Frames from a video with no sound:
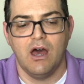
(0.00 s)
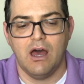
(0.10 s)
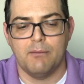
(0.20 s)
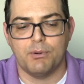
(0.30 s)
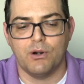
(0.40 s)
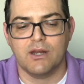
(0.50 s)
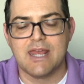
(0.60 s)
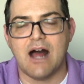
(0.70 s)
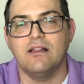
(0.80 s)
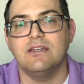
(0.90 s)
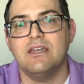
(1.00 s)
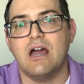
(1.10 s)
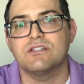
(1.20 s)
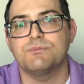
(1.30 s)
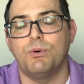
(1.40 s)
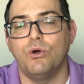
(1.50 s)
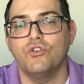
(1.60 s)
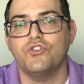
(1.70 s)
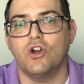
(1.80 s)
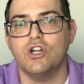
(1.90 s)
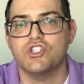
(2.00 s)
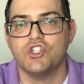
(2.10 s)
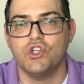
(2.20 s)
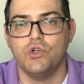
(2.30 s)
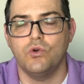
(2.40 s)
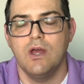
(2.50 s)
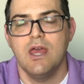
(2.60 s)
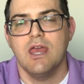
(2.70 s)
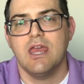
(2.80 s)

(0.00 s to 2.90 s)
uh, per gallon. Now, it's Polestar 2